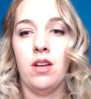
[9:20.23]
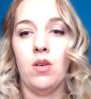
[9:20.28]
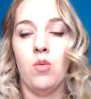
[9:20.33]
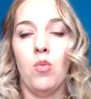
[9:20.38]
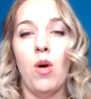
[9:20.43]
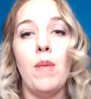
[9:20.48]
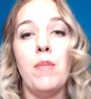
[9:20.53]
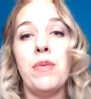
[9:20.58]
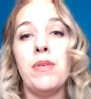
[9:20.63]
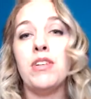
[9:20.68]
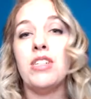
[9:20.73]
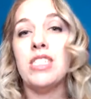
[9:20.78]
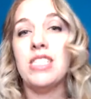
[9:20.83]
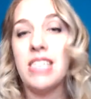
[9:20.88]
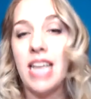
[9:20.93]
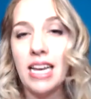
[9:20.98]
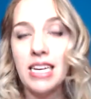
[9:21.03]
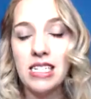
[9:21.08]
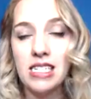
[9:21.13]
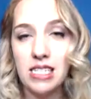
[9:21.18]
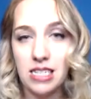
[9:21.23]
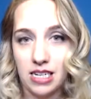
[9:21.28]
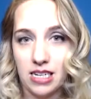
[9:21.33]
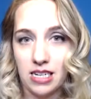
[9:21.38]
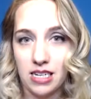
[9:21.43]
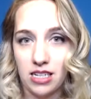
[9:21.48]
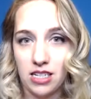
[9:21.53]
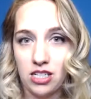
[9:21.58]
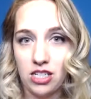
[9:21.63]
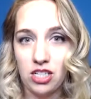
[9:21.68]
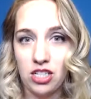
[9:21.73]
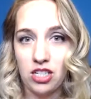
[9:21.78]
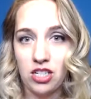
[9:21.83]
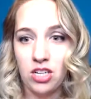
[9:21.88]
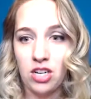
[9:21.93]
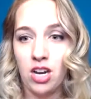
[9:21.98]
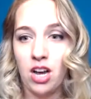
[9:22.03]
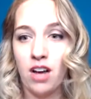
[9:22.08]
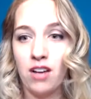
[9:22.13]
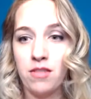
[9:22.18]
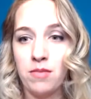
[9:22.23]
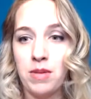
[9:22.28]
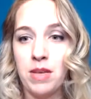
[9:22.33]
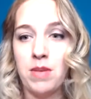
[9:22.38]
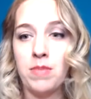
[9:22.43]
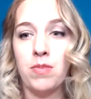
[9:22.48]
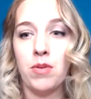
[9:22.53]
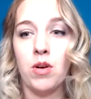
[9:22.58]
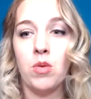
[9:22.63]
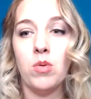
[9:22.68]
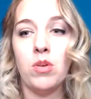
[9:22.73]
what percentage of people